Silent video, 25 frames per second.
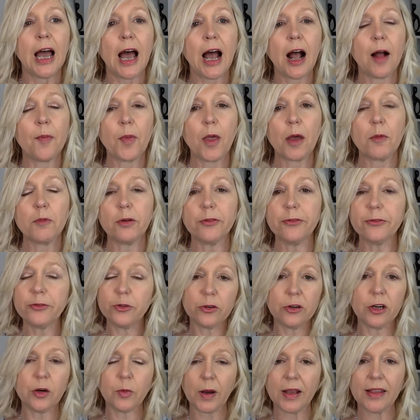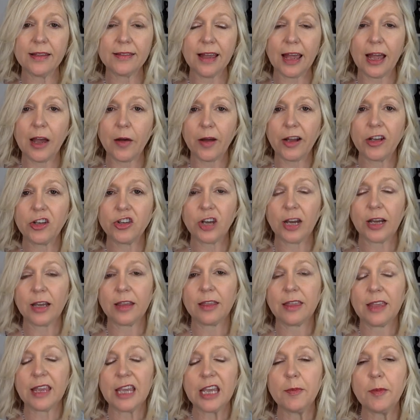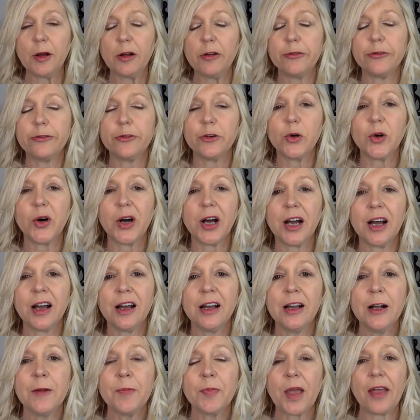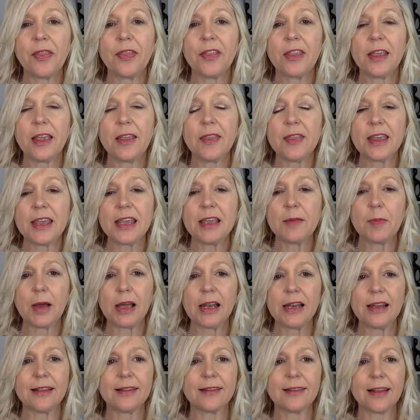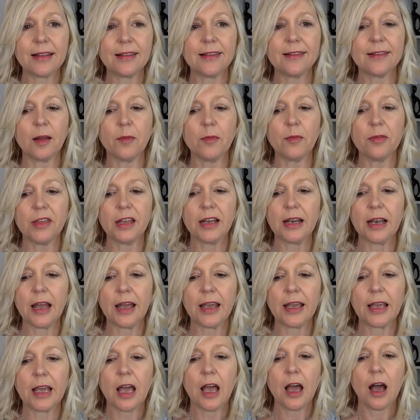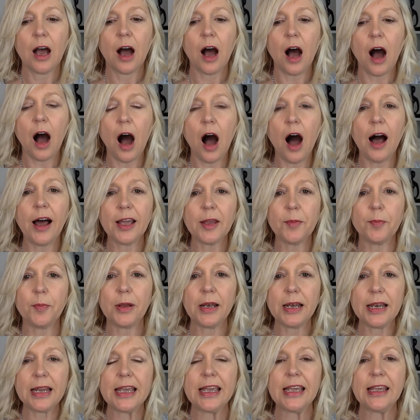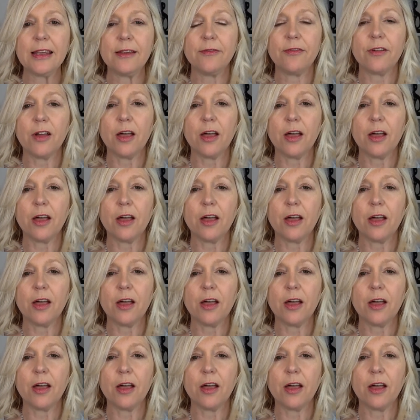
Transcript: And before it went out, I checked the email for her, and in the email it said something like, I believe